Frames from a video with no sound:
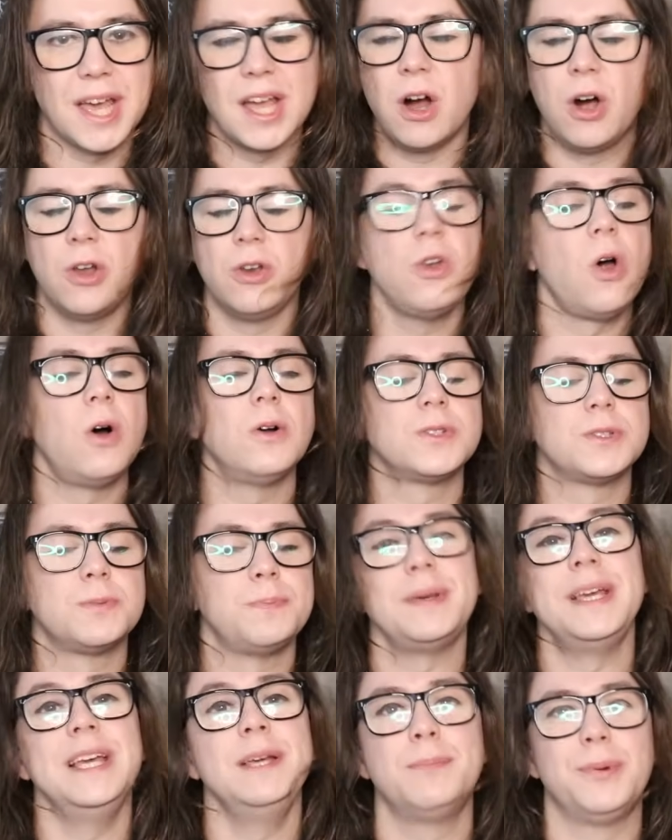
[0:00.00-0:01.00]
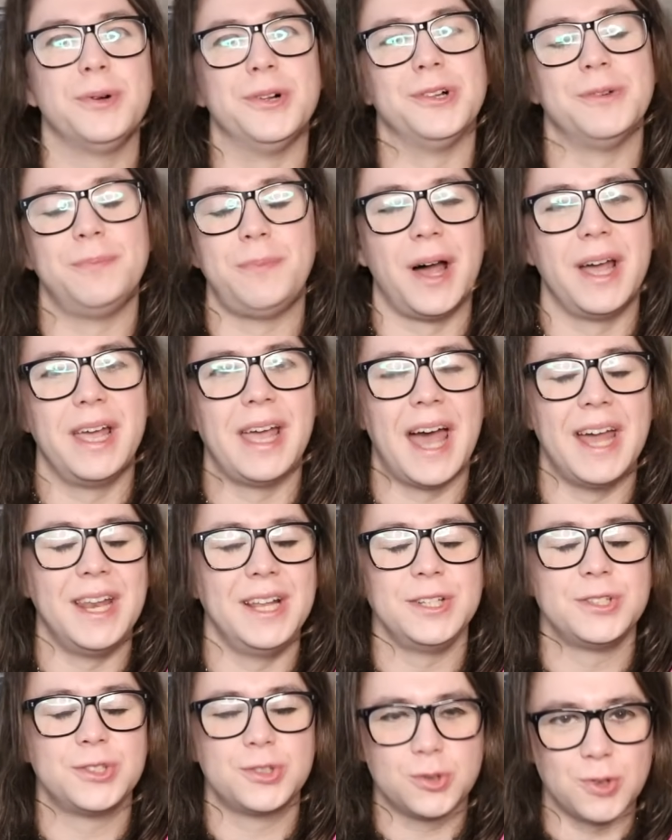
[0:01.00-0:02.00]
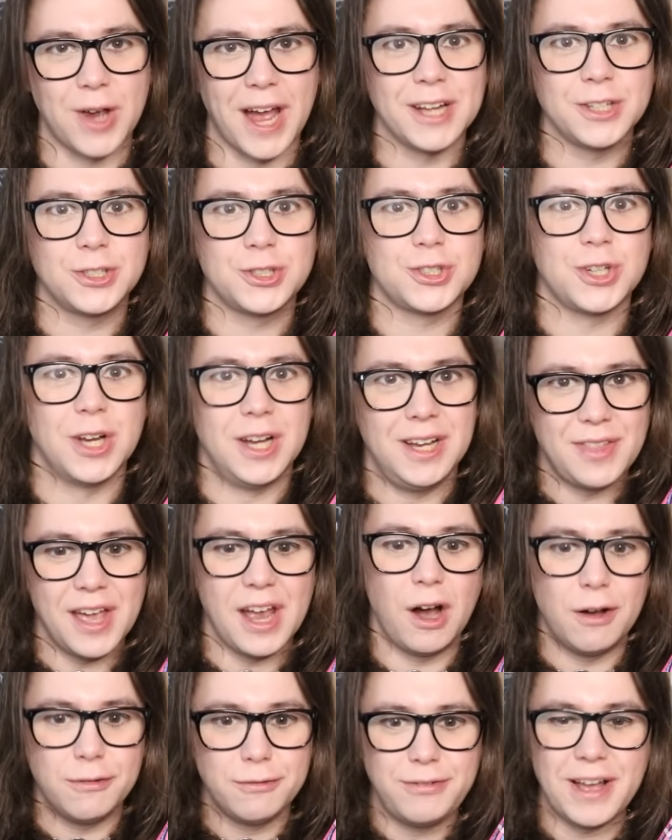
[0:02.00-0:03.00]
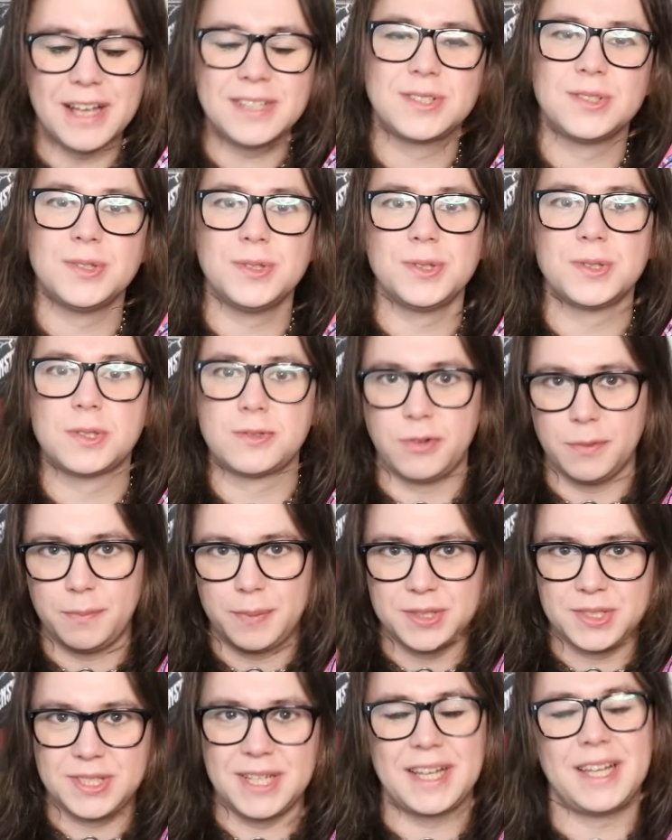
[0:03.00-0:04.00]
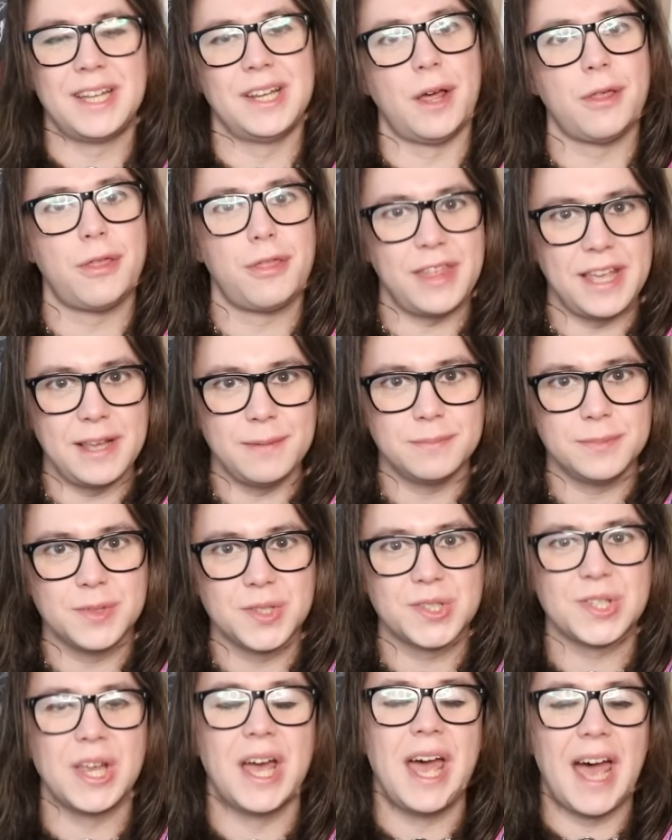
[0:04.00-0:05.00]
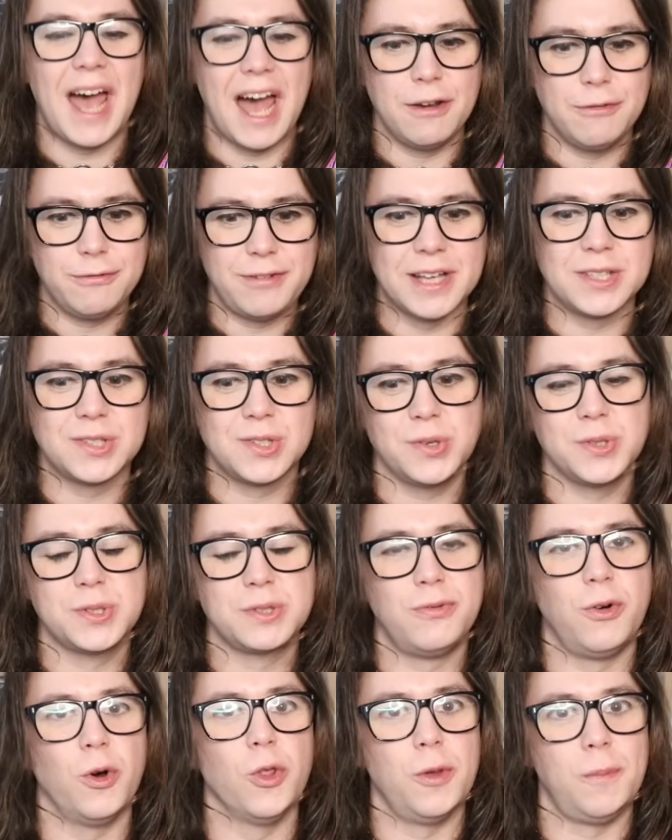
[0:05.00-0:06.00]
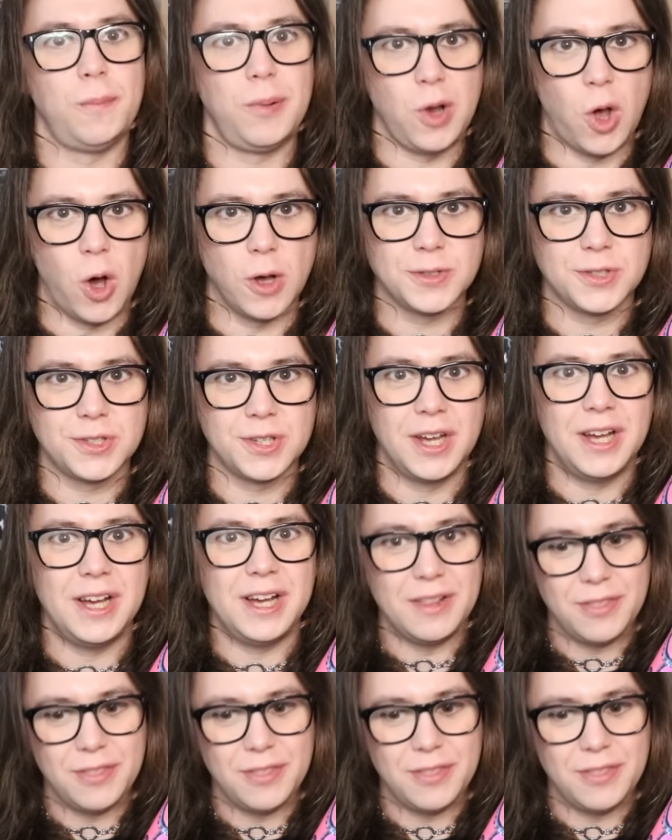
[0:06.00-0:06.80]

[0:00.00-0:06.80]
They are not people by any stretch. They are vessels for particular themes and vessels for the plot.